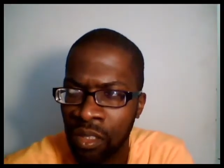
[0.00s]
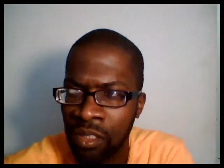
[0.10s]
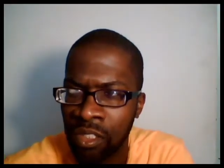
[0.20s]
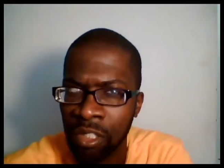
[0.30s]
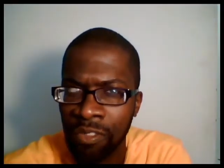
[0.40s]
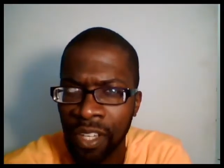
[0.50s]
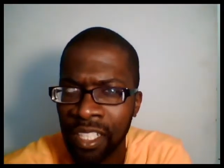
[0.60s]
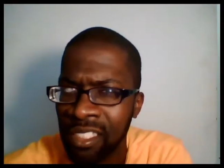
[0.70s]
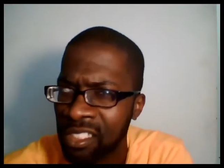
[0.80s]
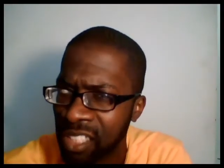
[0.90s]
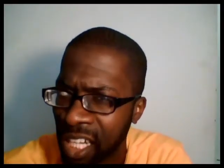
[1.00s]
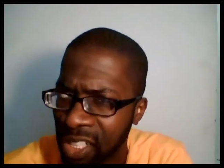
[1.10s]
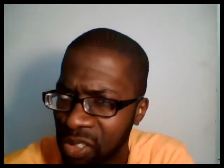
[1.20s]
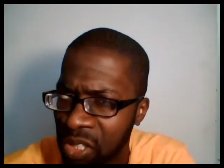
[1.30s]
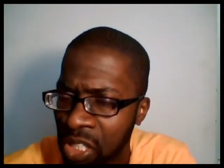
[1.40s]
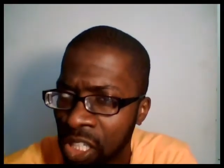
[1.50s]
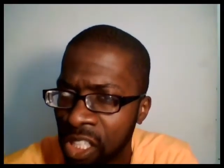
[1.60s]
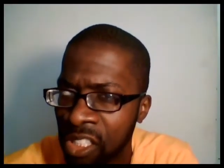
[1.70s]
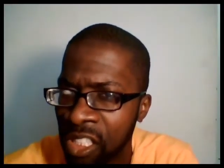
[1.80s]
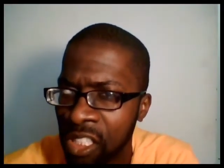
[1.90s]
So if I understand you
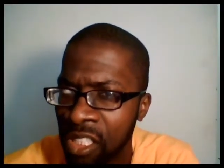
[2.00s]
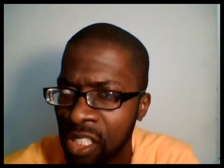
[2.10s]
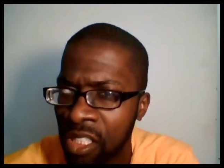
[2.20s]
clearly,